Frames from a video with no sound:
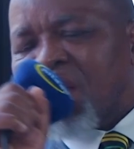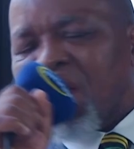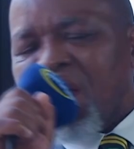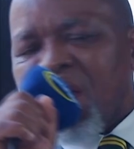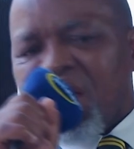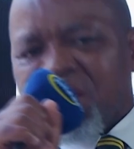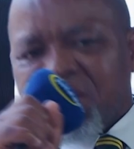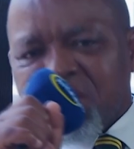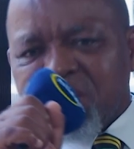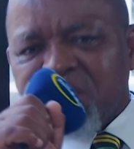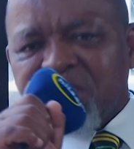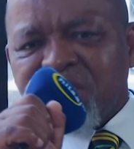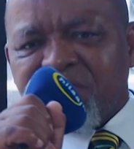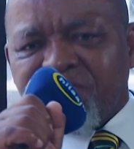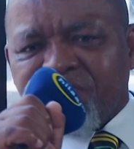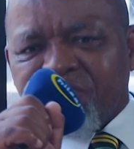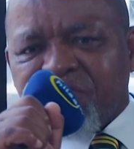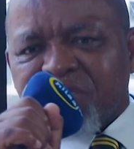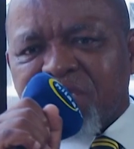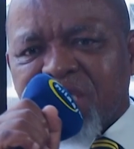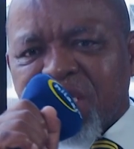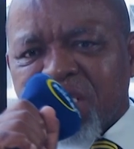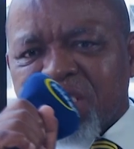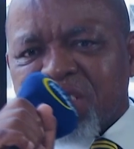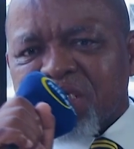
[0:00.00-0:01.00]
And the reason for
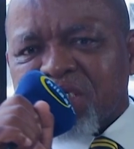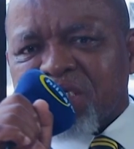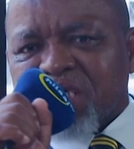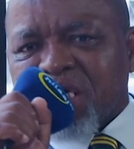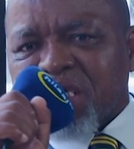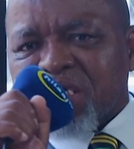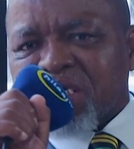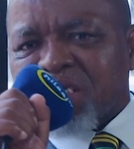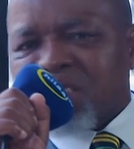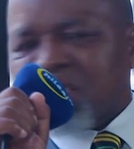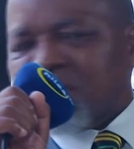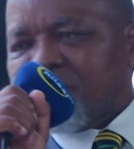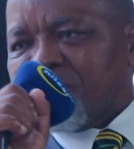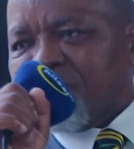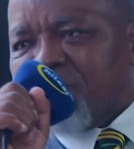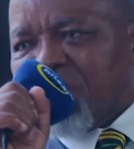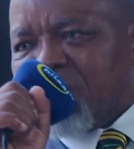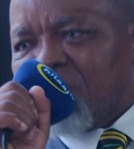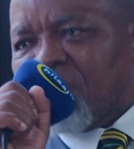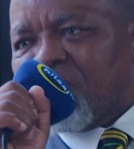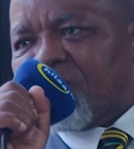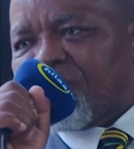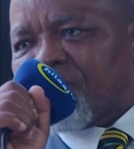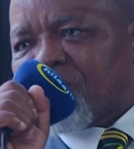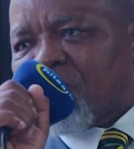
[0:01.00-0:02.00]
that is that in the
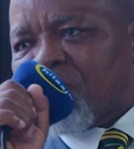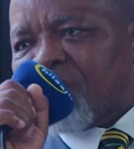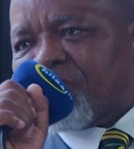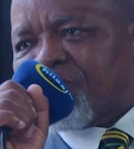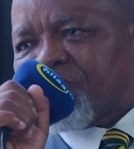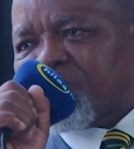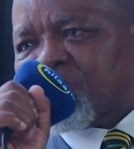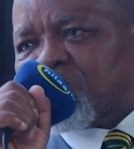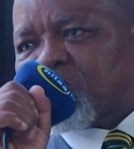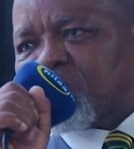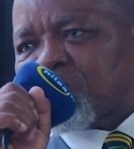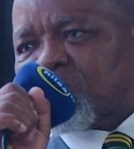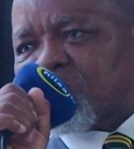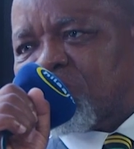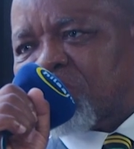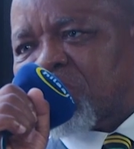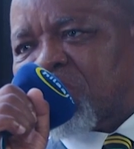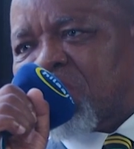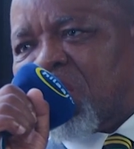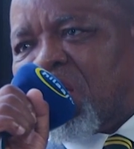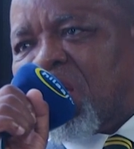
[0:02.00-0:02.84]
middle of COVID, we took